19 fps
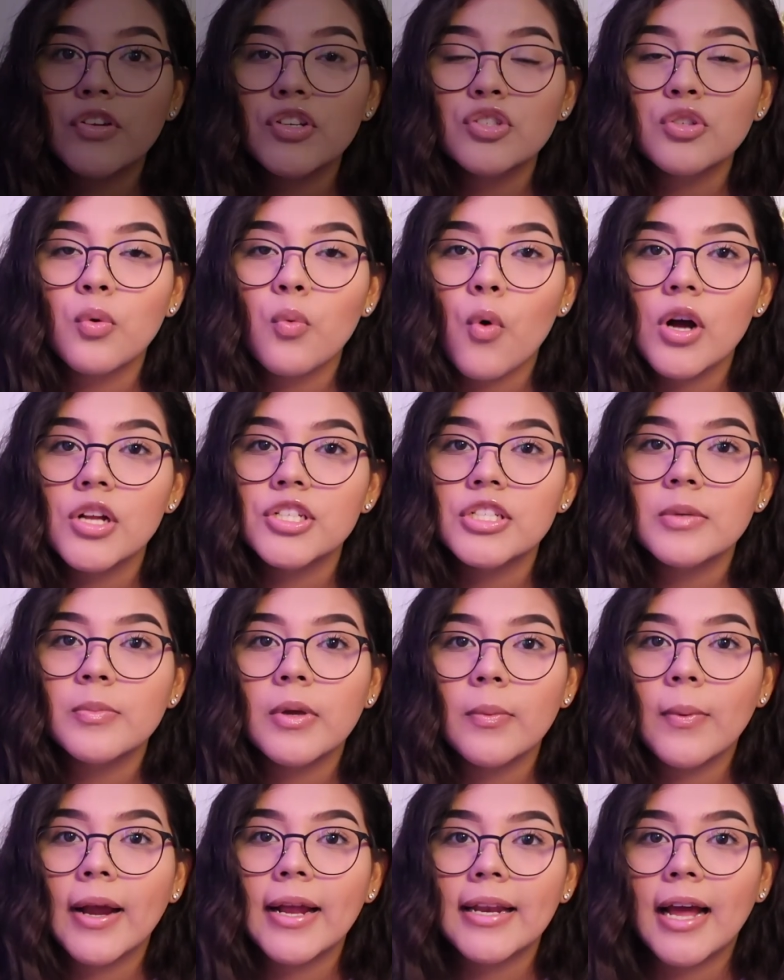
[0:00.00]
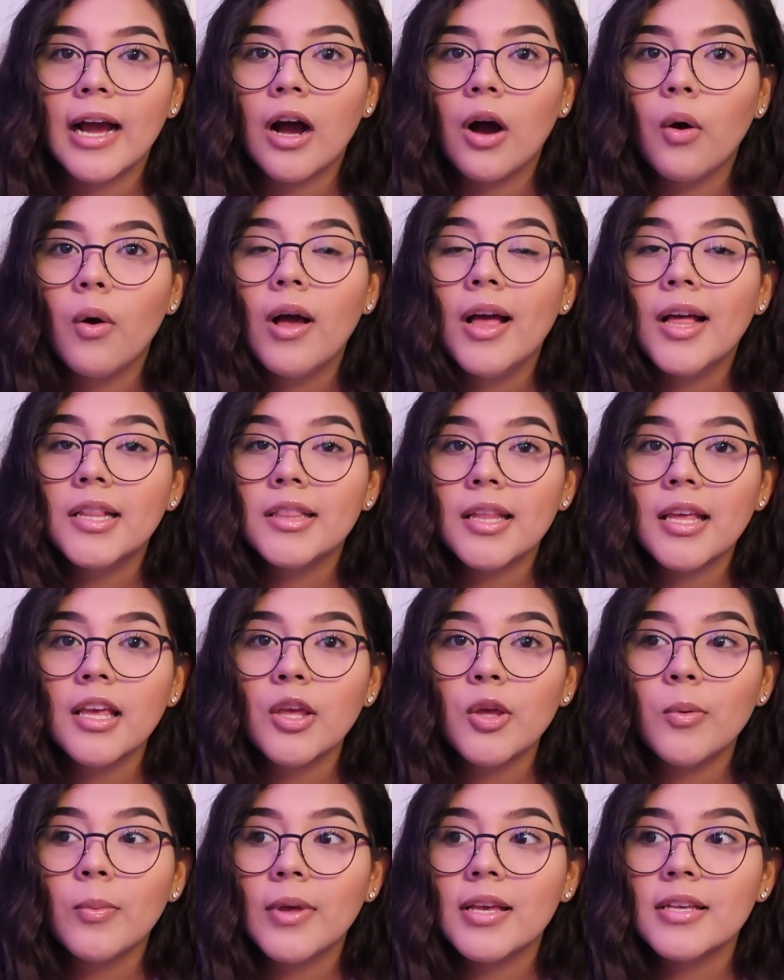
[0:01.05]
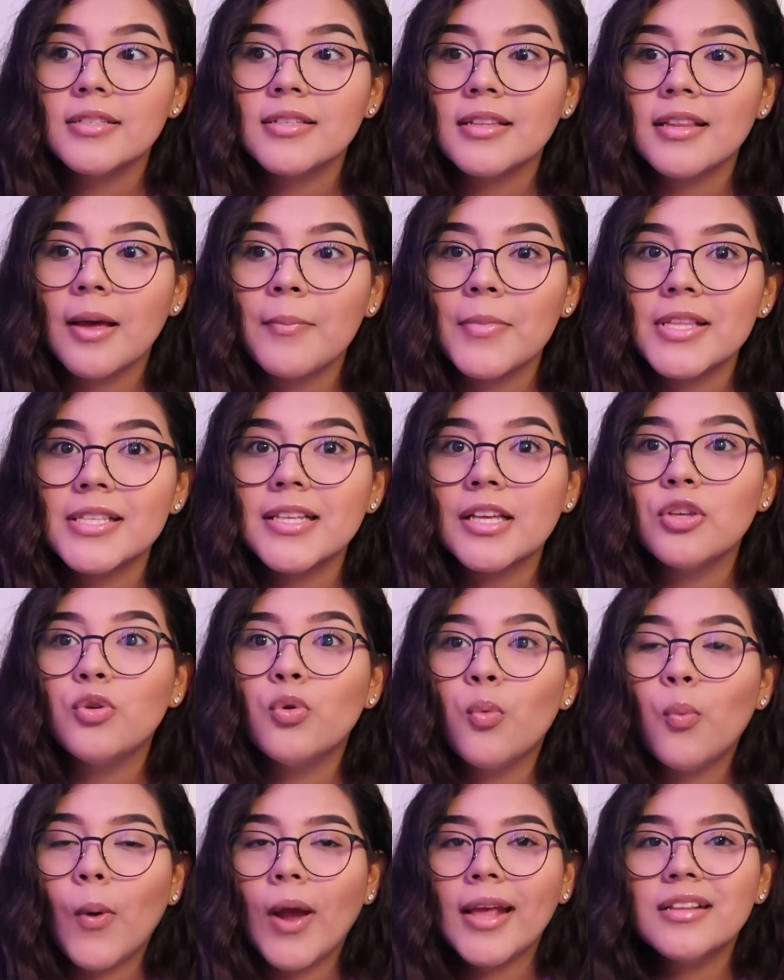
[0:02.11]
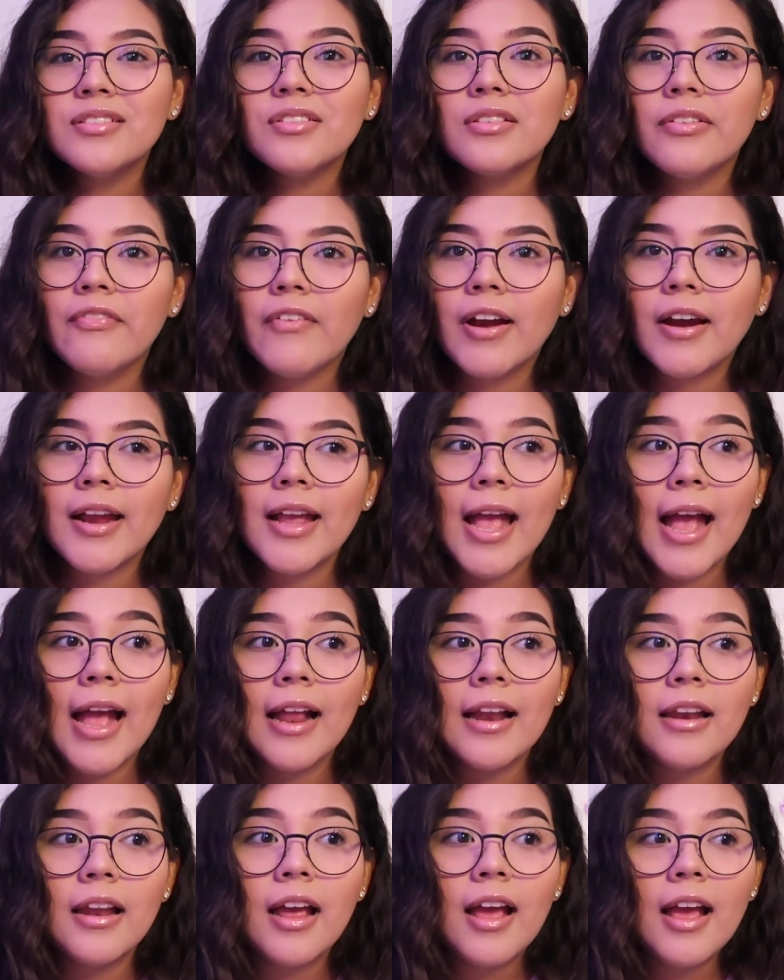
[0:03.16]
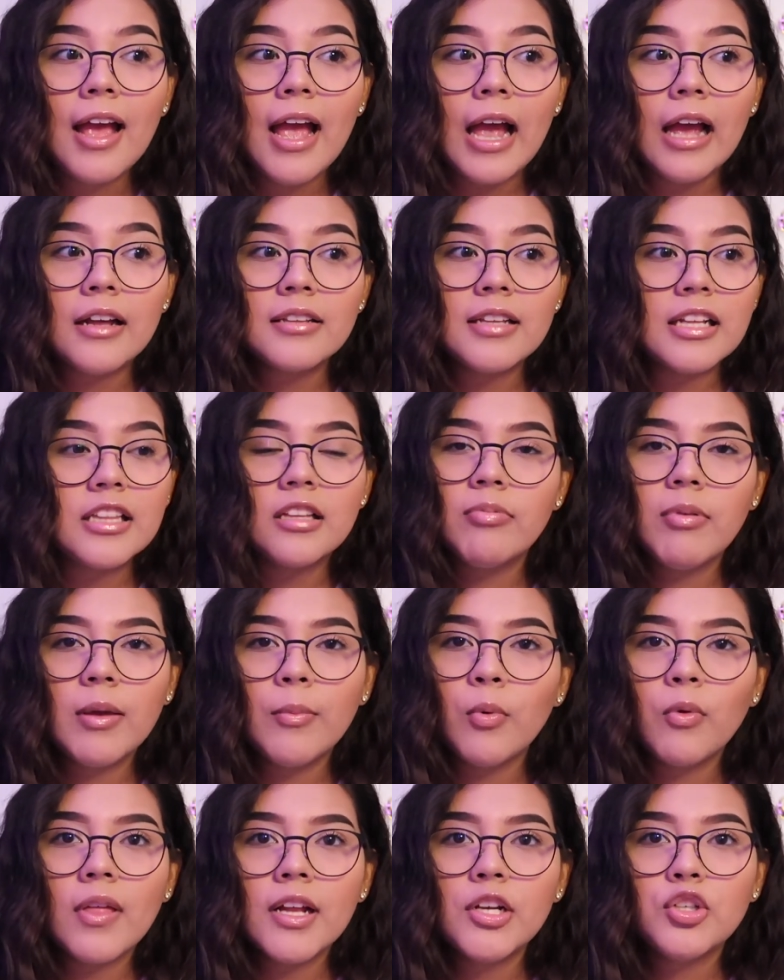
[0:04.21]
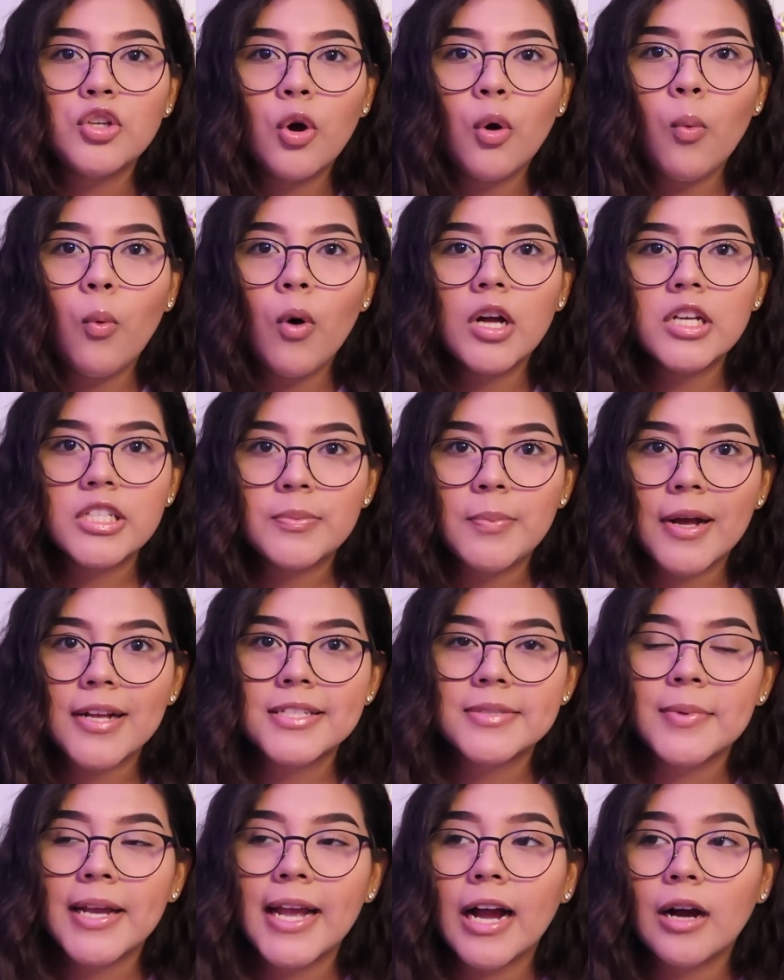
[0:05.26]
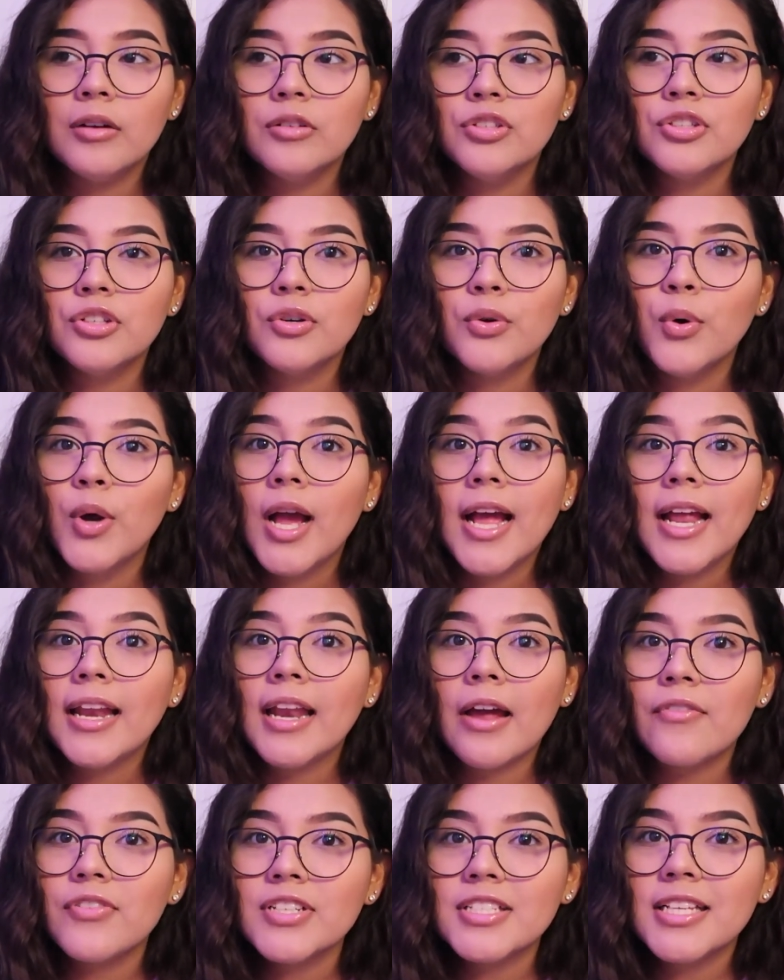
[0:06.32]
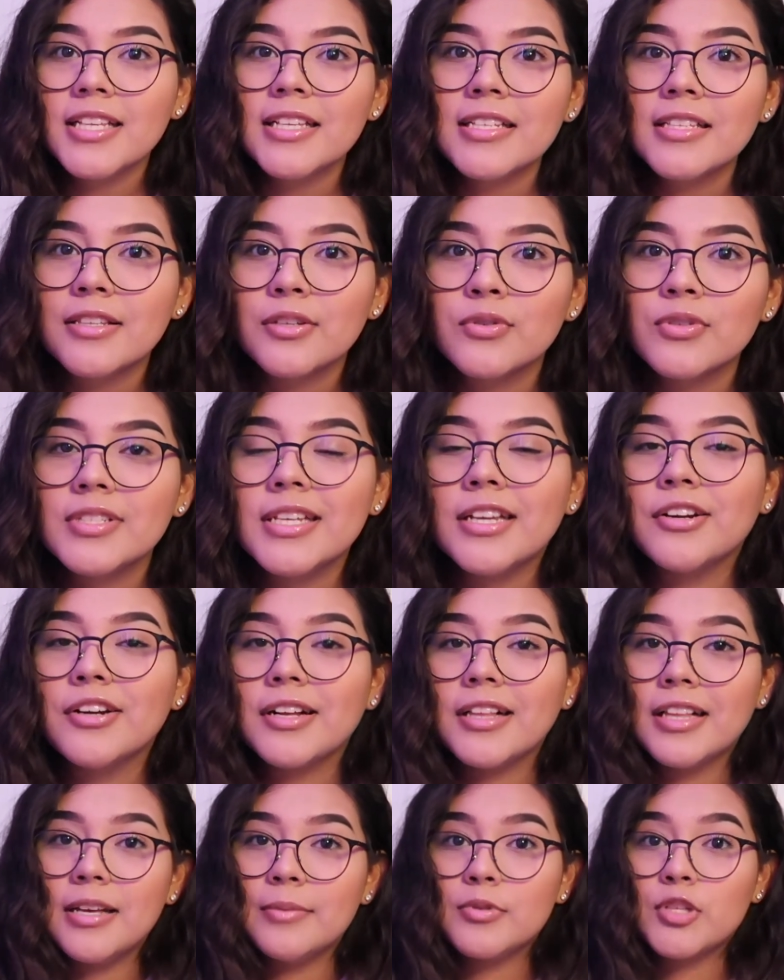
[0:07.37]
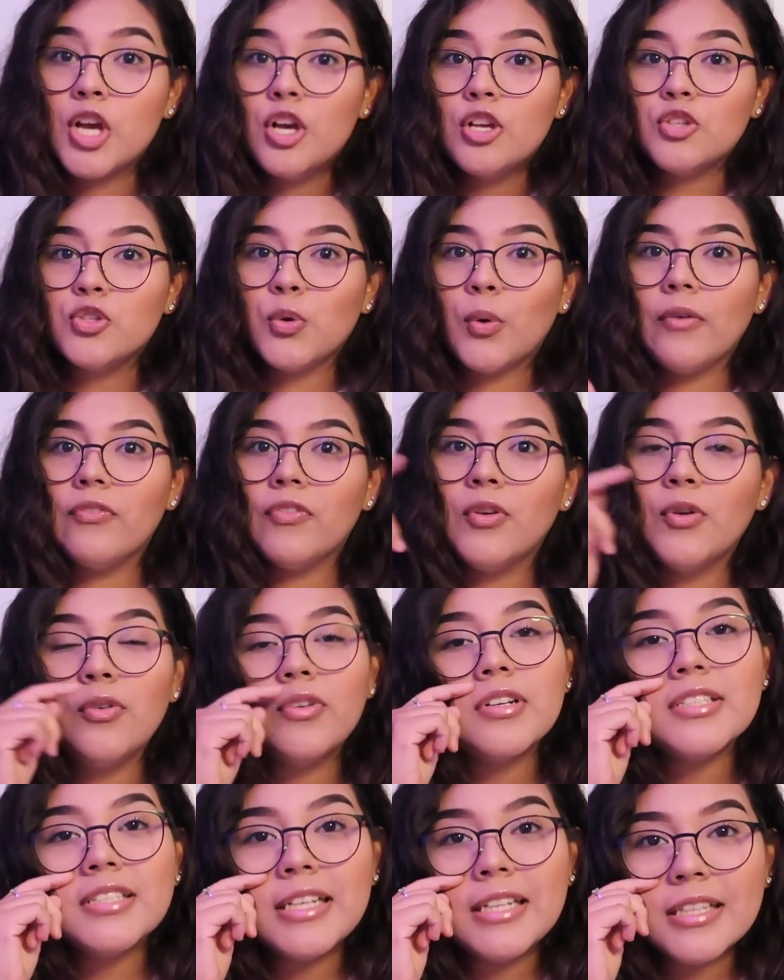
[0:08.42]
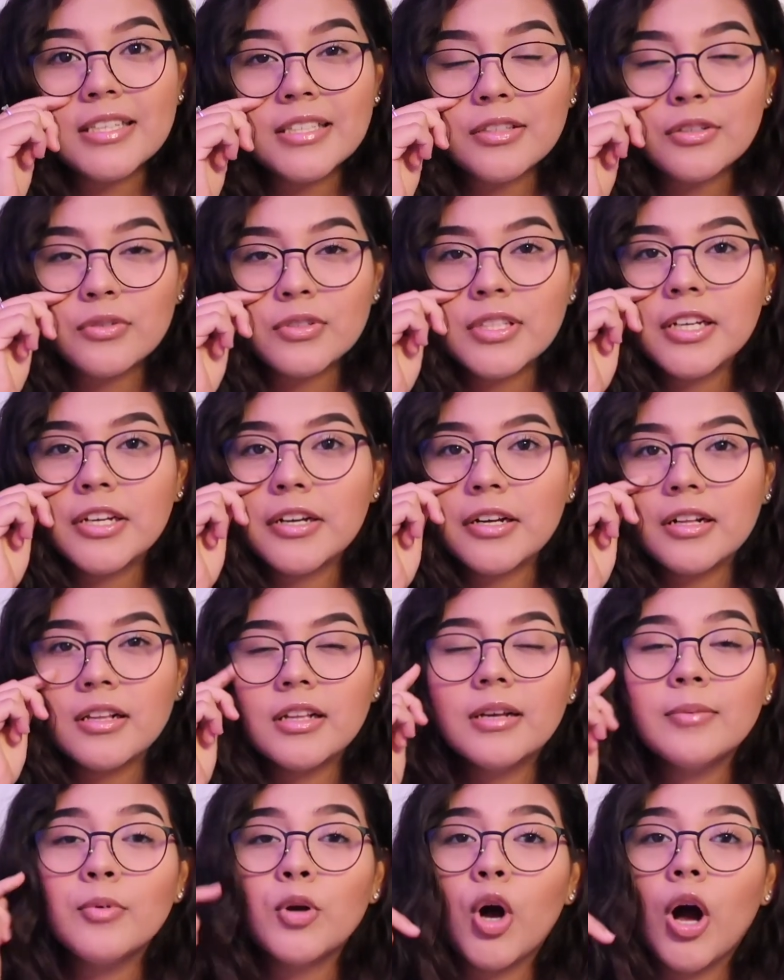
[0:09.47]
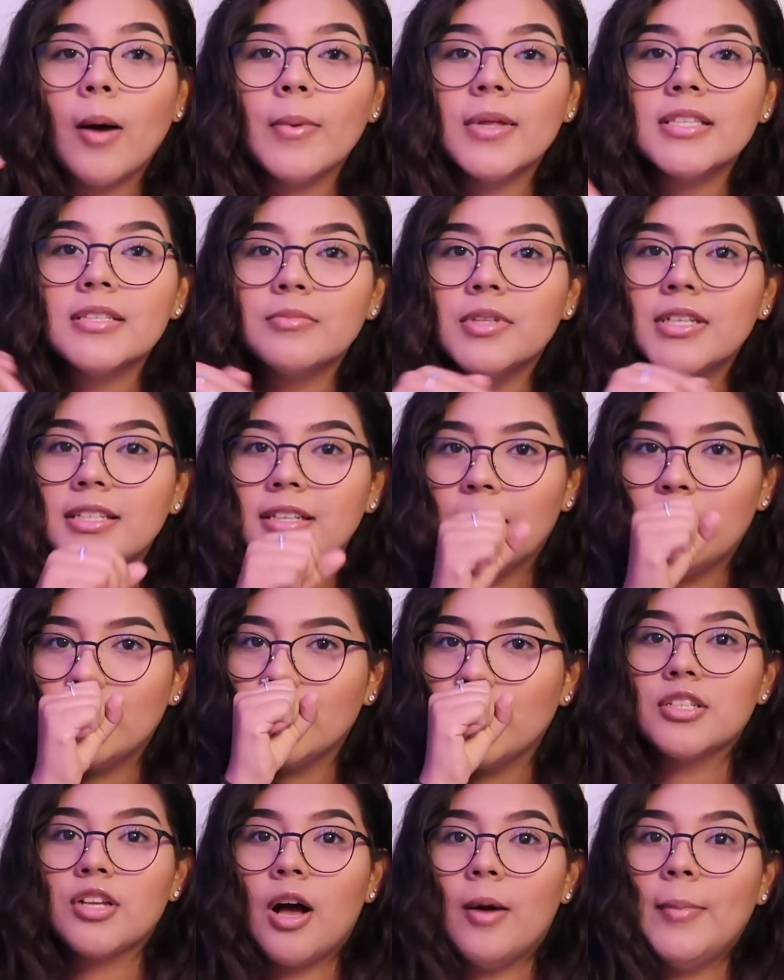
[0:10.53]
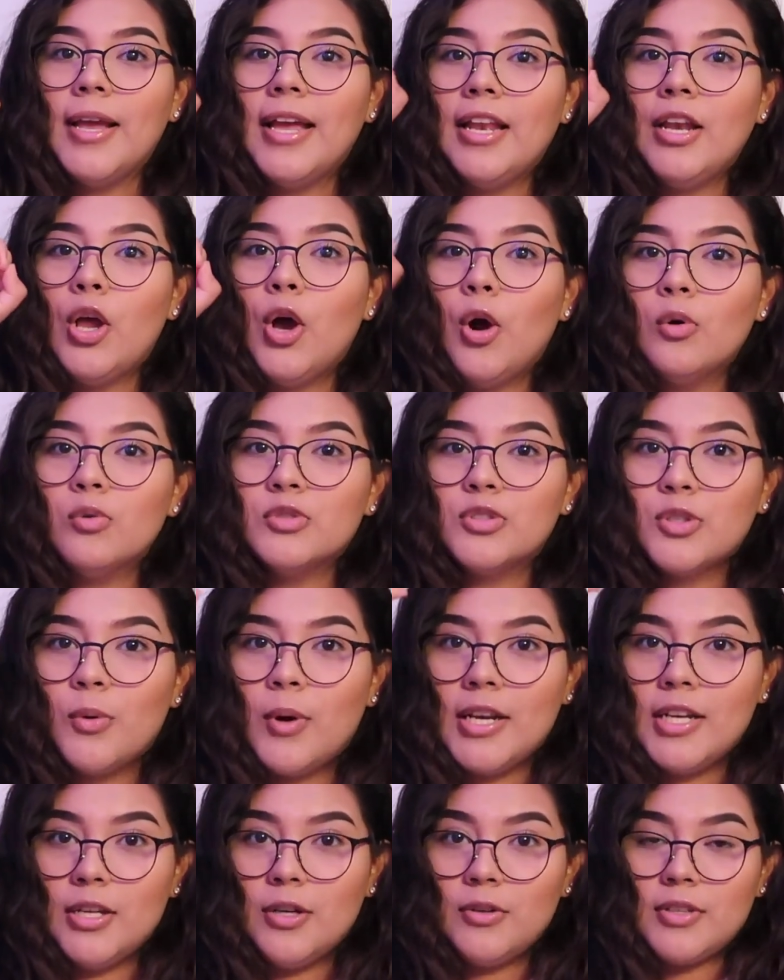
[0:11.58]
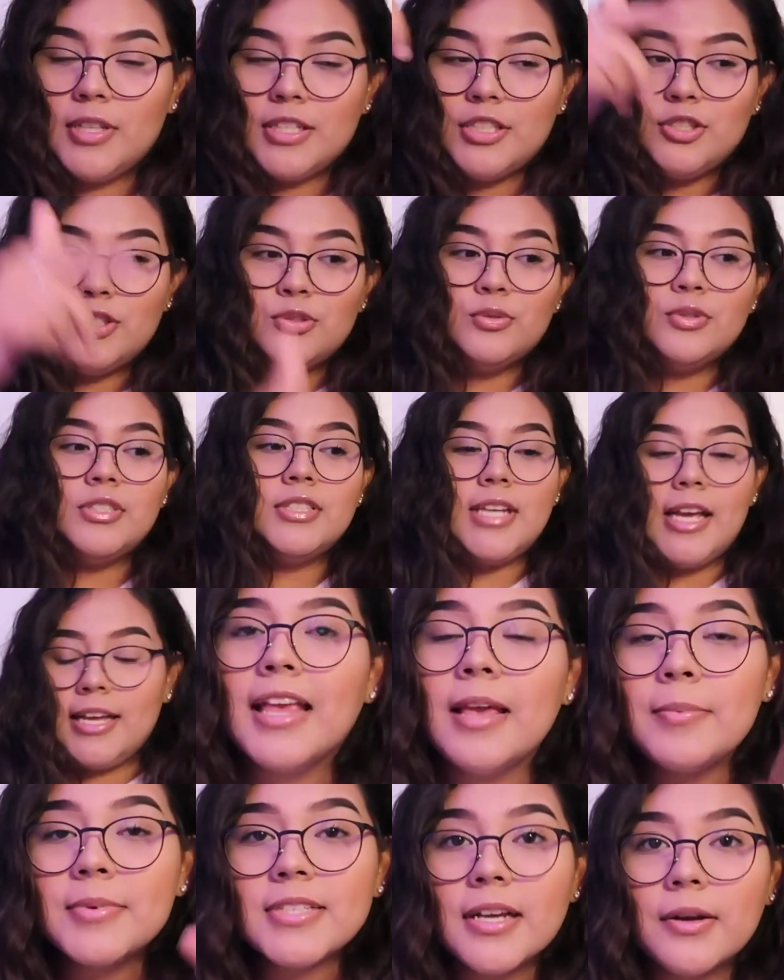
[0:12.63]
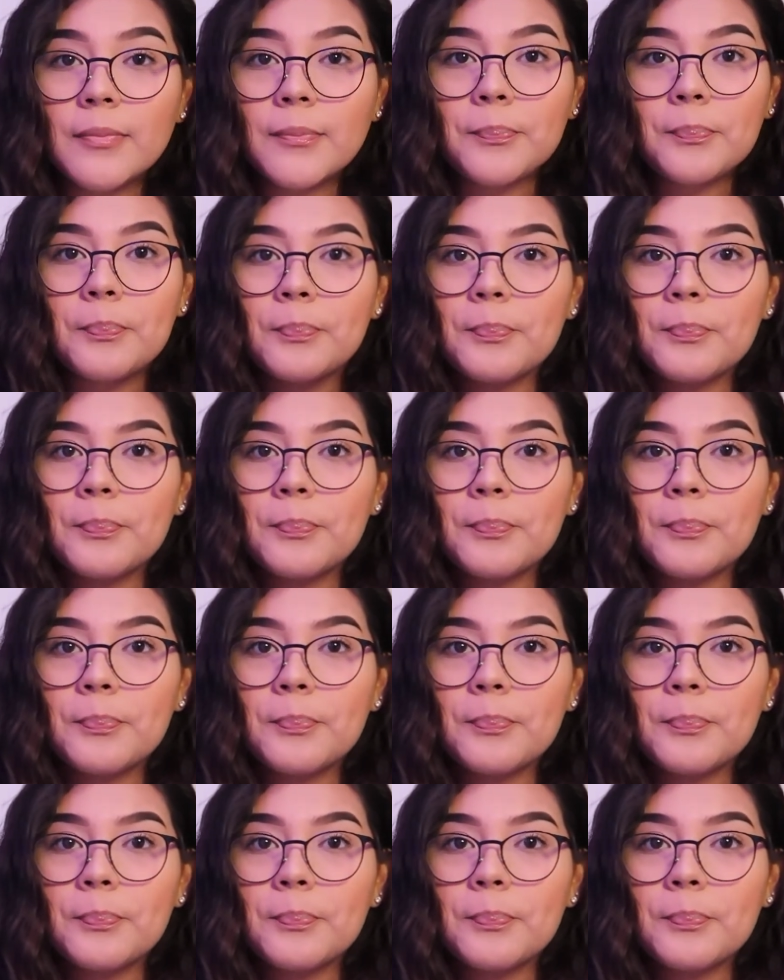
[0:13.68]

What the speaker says: you're still watching me right now, thank you, because then that means like you wait until the very end, and like the people that don't watch past my outro never see these little secret clips. So if you're seeing this little secret clip, comment something down below. Comment in O so I know that you stay. Keep peace out.